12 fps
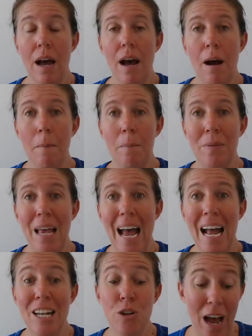um,
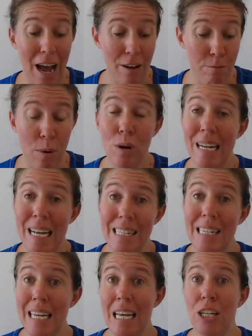and you have bone
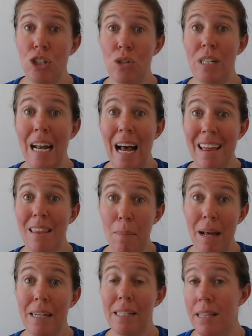density issues in other
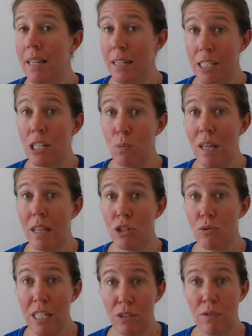places than just where the
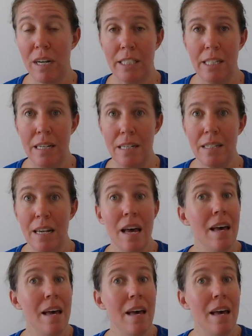stress fracture is,